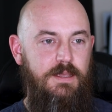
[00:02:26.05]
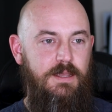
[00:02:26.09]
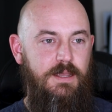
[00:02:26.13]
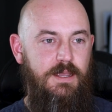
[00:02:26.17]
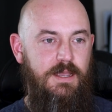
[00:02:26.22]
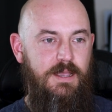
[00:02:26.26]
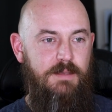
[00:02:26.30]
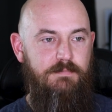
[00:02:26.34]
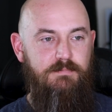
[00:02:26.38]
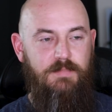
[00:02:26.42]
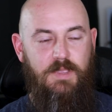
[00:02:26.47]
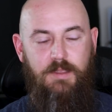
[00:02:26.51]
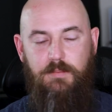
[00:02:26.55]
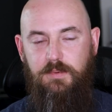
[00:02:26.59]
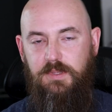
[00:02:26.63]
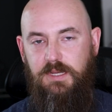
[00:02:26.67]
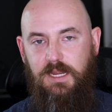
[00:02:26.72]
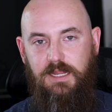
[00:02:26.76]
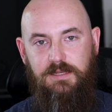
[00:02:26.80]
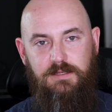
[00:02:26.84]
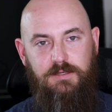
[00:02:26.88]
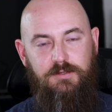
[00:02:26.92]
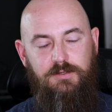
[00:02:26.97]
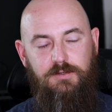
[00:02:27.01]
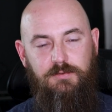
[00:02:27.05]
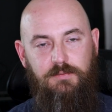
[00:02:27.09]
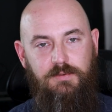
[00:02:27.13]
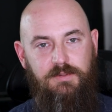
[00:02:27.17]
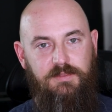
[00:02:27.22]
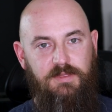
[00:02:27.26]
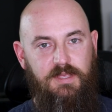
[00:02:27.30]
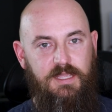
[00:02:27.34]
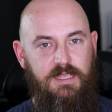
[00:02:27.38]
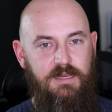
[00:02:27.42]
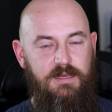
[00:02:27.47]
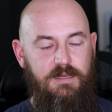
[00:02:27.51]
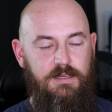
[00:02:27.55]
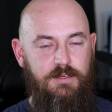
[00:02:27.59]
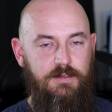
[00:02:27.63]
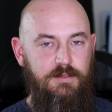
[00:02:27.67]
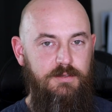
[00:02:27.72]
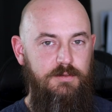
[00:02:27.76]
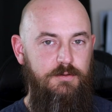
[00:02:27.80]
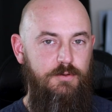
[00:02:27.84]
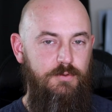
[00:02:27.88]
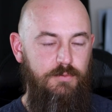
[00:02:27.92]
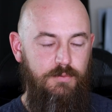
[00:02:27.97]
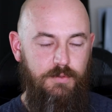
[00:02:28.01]
Maybe it had to do with
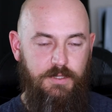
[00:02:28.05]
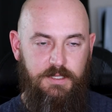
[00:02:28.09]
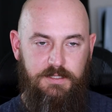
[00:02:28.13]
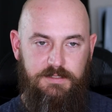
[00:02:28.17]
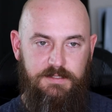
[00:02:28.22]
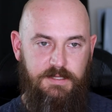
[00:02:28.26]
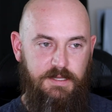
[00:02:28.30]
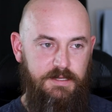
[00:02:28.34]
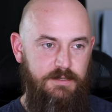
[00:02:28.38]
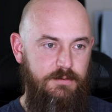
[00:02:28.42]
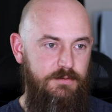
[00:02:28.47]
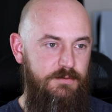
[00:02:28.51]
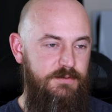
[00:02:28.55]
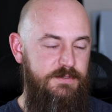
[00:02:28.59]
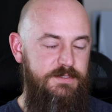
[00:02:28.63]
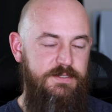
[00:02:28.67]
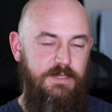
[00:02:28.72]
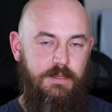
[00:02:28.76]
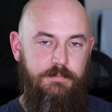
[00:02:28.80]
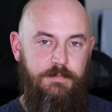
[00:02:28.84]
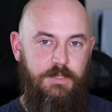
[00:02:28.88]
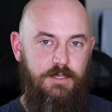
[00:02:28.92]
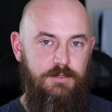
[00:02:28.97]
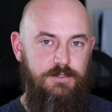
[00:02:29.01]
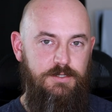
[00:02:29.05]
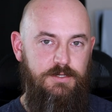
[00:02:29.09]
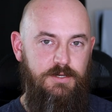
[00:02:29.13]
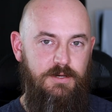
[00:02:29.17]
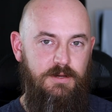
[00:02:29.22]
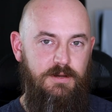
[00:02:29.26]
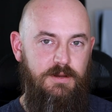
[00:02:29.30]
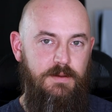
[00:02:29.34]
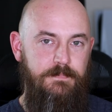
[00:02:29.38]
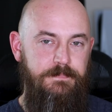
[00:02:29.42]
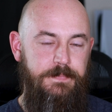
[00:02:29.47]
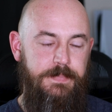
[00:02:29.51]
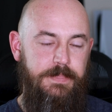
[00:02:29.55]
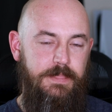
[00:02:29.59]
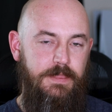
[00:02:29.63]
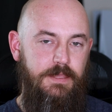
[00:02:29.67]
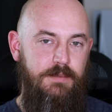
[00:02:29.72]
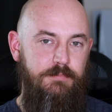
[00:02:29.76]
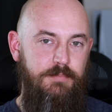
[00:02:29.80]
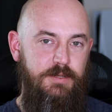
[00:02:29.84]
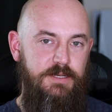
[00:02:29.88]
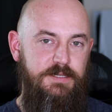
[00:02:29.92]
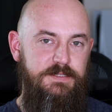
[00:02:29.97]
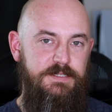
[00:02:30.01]
heating, cooling cycles. I'm not sure,
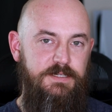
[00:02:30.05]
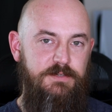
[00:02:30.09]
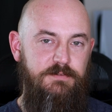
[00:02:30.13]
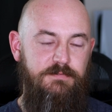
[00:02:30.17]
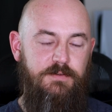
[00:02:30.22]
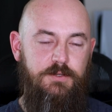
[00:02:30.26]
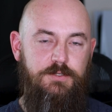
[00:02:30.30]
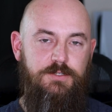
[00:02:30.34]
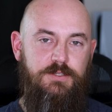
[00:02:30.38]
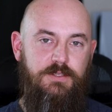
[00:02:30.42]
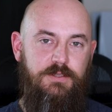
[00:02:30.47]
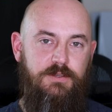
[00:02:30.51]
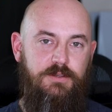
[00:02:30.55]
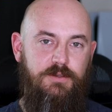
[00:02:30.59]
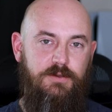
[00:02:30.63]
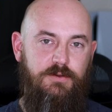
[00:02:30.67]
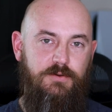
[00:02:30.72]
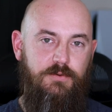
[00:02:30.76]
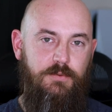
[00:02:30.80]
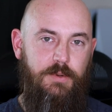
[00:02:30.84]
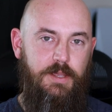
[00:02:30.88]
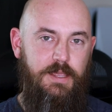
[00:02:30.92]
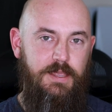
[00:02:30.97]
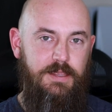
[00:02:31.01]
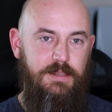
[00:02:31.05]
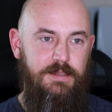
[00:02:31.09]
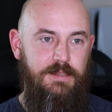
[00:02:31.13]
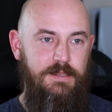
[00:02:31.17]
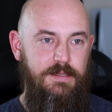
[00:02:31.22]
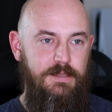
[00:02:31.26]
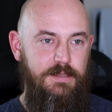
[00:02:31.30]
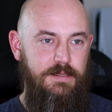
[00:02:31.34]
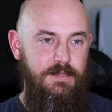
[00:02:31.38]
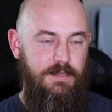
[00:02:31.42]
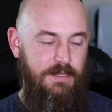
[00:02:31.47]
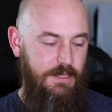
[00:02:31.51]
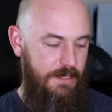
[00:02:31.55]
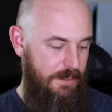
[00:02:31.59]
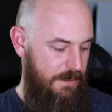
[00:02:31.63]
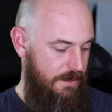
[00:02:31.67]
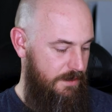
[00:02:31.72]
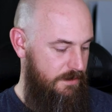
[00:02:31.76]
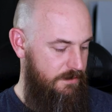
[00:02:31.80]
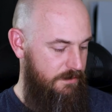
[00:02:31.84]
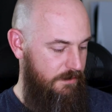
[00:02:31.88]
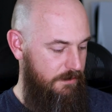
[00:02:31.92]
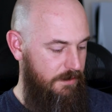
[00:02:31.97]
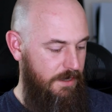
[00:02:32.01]
but it did eventually go away,
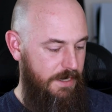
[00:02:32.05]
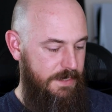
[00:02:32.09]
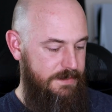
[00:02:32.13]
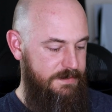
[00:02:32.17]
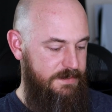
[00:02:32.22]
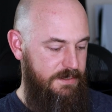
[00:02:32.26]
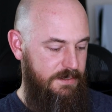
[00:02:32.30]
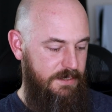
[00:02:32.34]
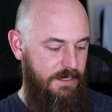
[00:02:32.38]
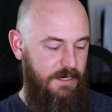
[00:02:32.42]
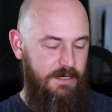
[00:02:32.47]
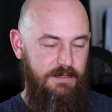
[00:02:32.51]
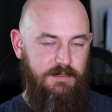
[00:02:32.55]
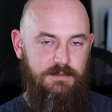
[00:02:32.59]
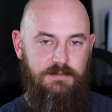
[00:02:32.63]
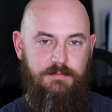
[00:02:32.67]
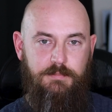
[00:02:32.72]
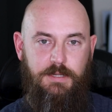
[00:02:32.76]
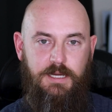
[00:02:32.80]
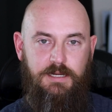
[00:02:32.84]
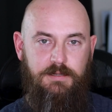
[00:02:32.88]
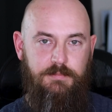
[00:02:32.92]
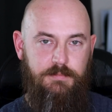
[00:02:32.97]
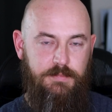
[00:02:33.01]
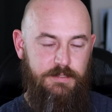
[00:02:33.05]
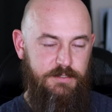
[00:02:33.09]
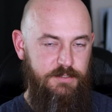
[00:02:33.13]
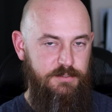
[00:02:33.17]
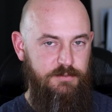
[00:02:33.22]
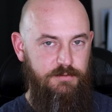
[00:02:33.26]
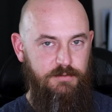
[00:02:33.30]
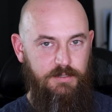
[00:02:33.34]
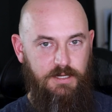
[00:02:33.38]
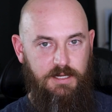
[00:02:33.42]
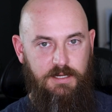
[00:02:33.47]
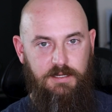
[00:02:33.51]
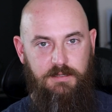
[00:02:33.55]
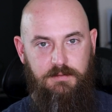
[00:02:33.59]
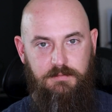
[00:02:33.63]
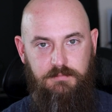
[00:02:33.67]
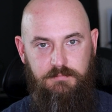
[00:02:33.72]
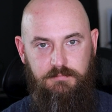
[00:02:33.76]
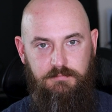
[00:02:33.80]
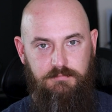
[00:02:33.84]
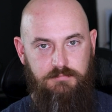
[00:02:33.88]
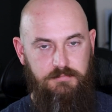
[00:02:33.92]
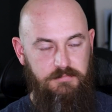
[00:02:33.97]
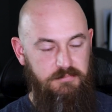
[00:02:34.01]
and the lines that I had on the bottom of the
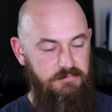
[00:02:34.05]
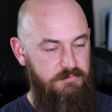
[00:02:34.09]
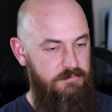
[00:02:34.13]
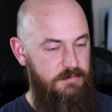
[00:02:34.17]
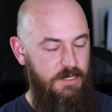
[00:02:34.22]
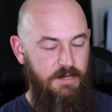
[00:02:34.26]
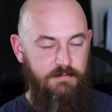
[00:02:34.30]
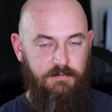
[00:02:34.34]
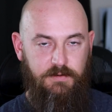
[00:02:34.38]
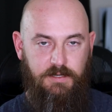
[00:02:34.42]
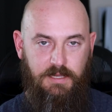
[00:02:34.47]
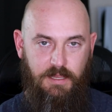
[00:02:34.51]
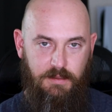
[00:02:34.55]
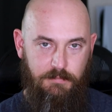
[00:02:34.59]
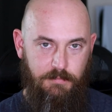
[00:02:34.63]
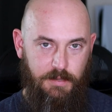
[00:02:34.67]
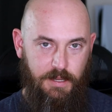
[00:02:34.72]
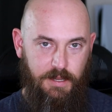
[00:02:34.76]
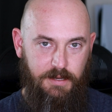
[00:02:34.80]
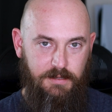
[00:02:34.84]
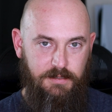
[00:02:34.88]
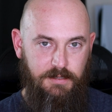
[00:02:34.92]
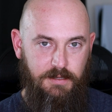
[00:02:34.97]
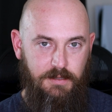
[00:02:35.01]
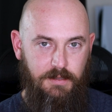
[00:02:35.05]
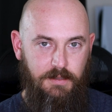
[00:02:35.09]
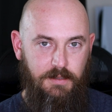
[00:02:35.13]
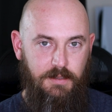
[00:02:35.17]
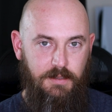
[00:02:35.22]
screen never came back.